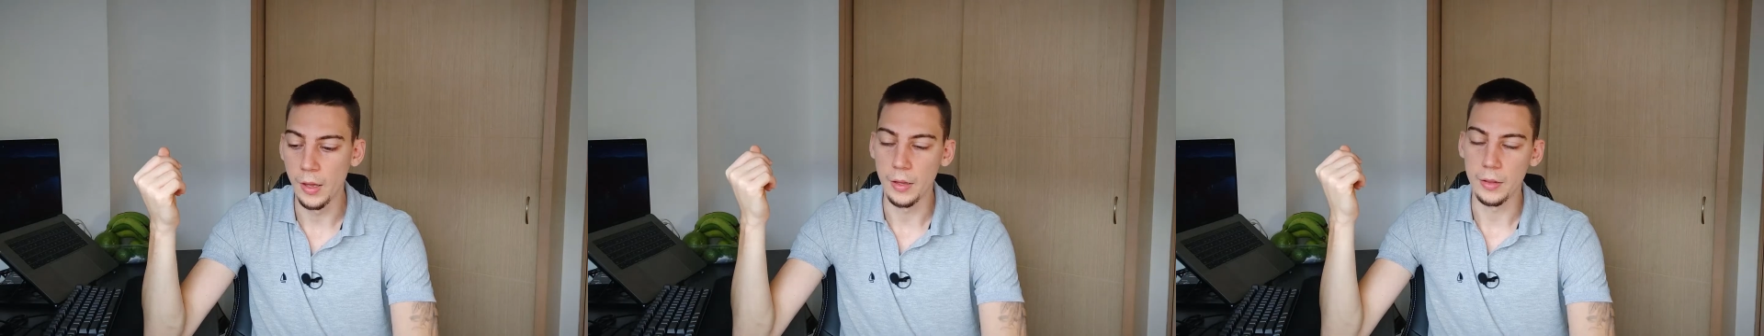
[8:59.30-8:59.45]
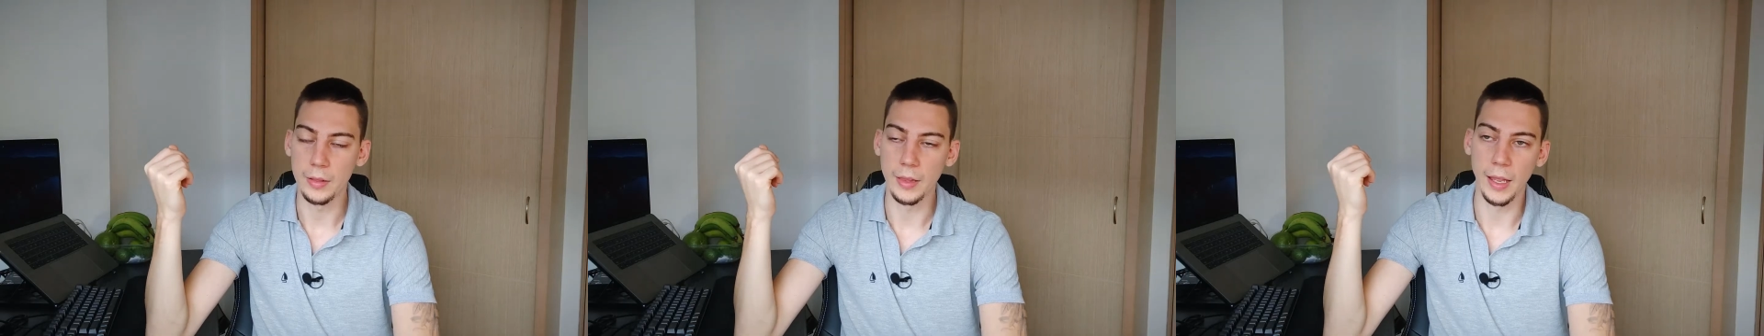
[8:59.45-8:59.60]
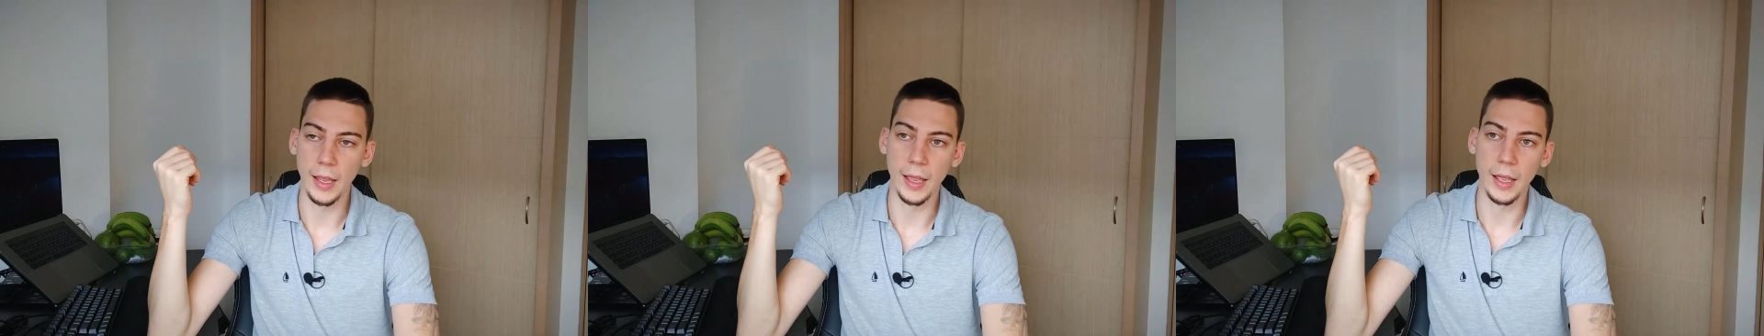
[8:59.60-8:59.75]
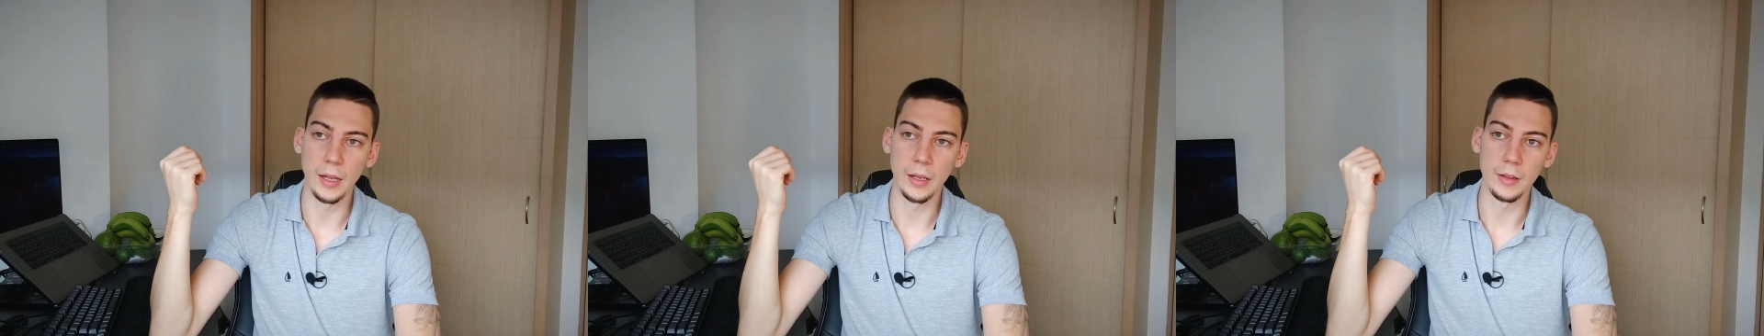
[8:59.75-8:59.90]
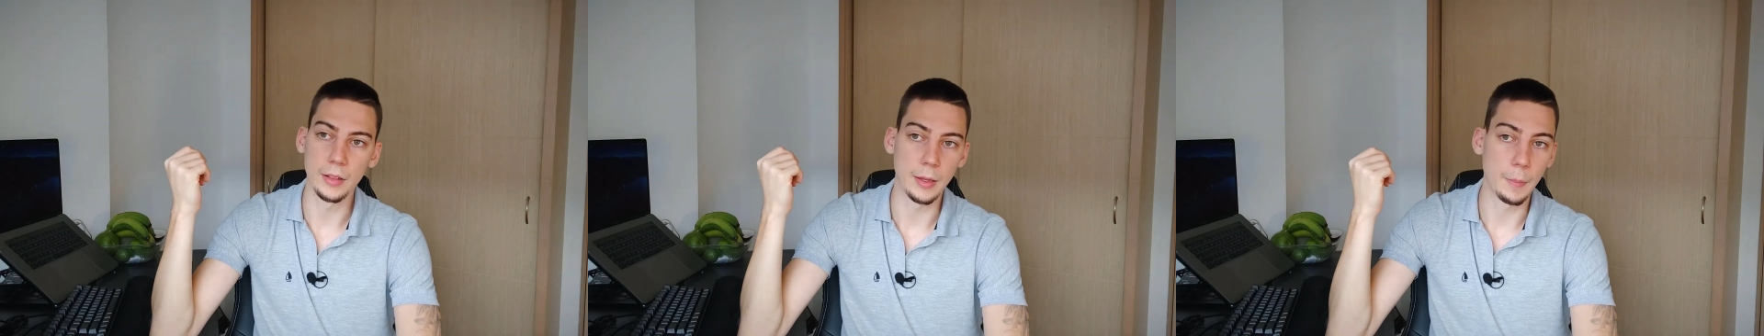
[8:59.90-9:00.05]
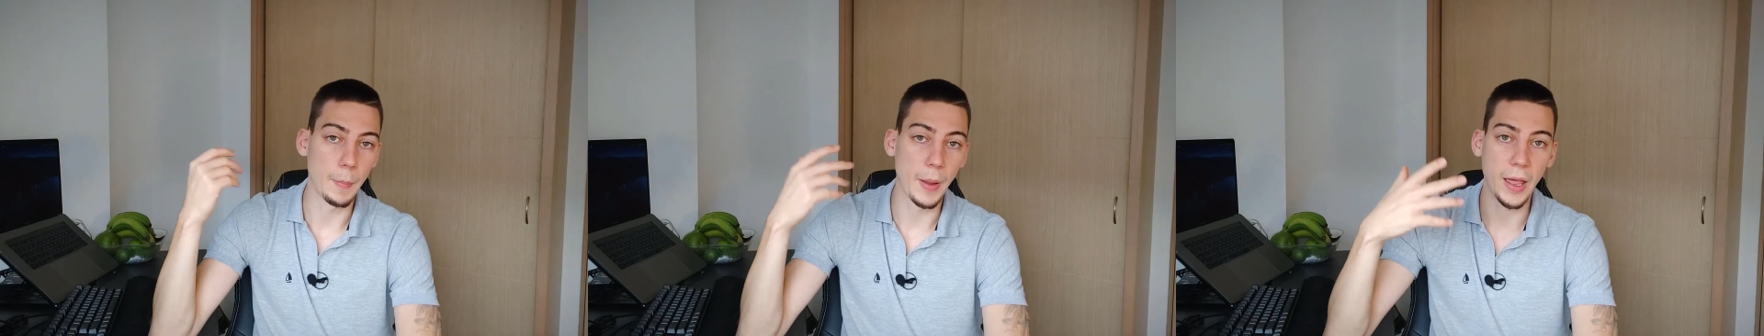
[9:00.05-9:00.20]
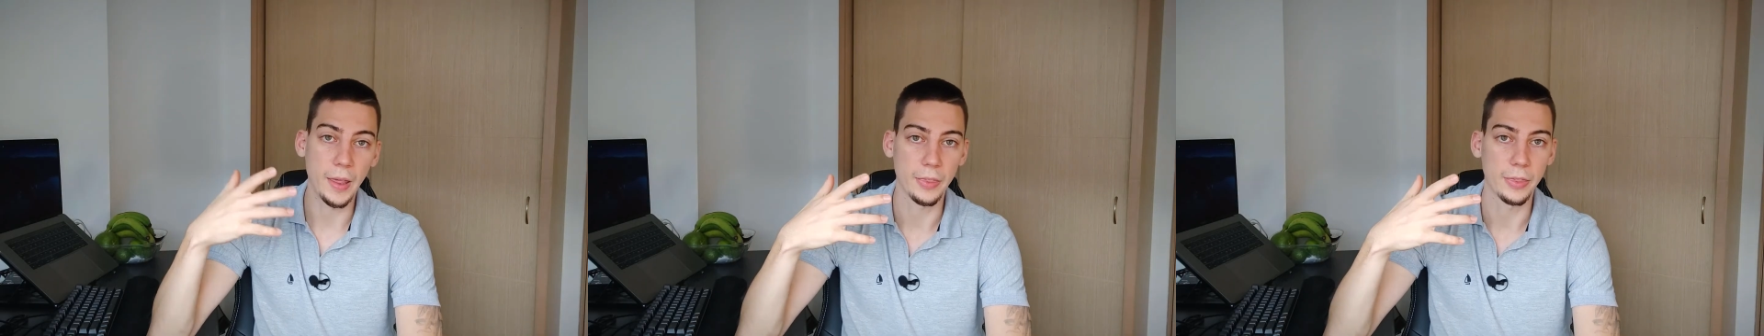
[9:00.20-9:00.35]
Then the
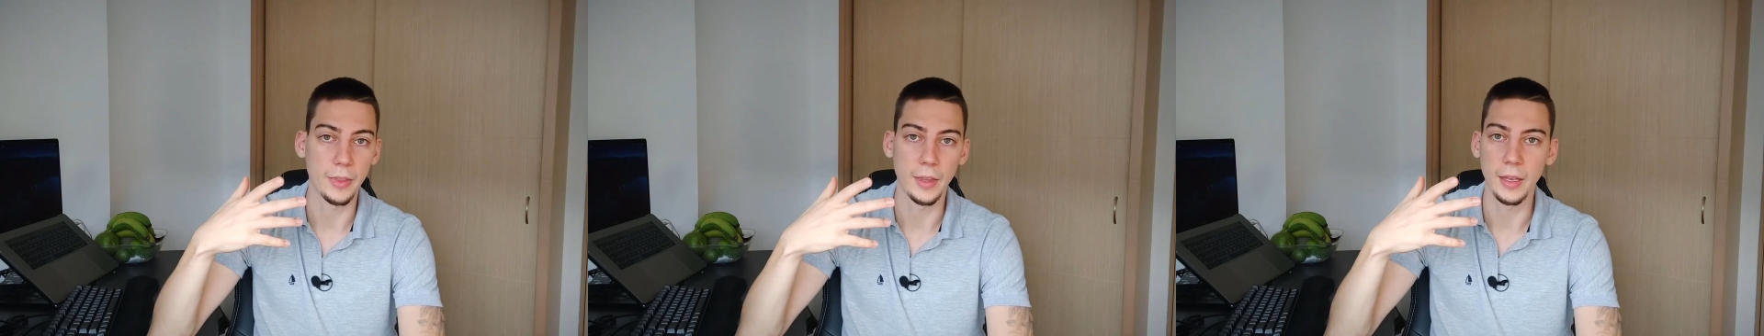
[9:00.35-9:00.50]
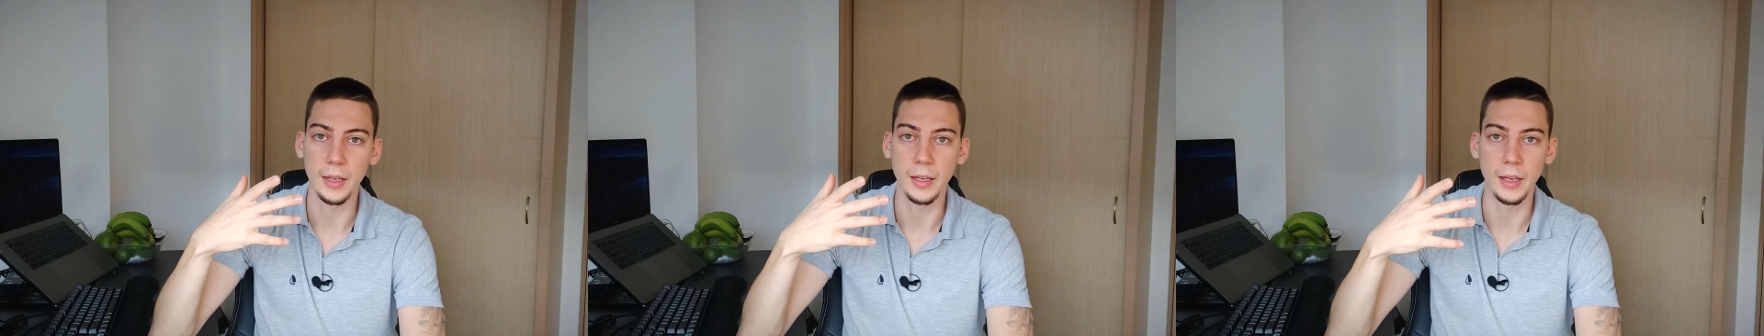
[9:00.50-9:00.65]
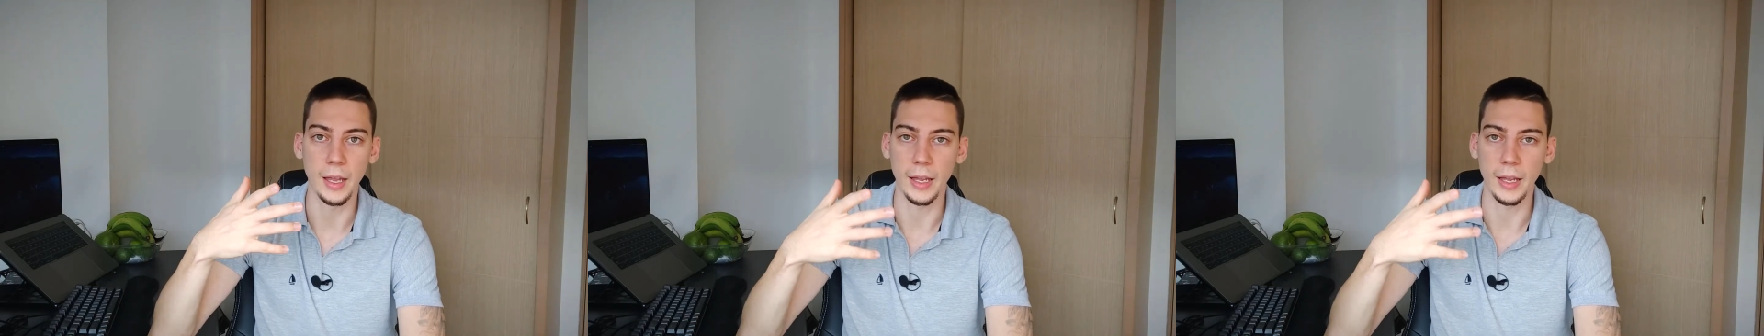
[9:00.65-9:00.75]
bad thing